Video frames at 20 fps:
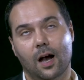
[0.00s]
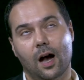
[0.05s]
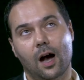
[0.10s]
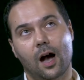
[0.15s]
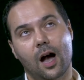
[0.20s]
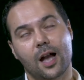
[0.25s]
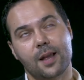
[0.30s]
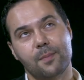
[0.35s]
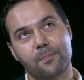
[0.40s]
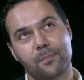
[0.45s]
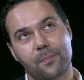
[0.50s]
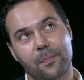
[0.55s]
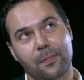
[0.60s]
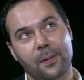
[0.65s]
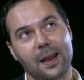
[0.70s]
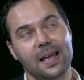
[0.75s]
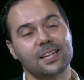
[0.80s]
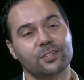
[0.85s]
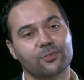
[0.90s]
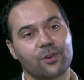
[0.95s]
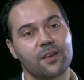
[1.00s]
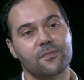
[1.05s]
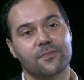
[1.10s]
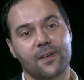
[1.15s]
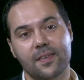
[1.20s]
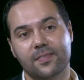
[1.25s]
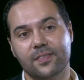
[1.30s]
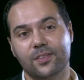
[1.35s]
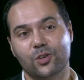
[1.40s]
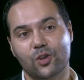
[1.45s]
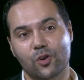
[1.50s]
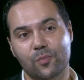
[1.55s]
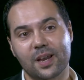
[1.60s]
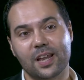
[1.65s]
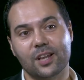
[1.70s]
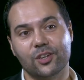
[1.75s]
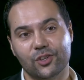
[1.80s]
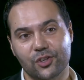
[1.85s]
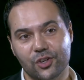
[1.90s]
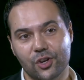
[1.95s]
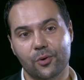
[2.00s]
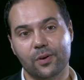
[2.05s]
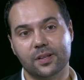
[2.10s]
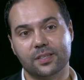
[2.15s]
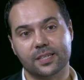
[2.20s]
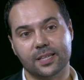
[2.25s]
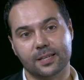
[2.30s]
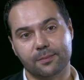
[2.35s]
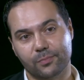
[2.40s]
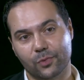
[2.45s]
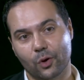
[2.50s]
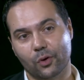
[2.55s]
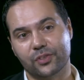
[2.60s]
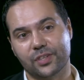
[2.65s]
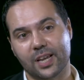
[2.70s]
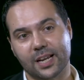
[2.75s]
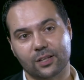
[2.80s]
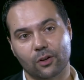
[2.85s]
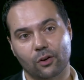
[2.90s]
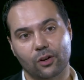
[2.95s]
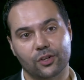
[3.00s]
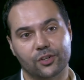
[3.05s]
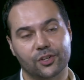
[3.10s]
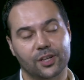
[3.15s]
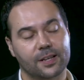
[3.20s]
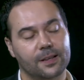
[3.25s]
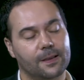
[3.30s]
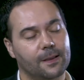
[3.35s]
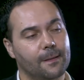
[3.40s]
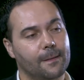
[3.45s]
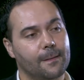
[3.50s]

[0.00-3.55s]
I place great faith in human ingenuity, not technology.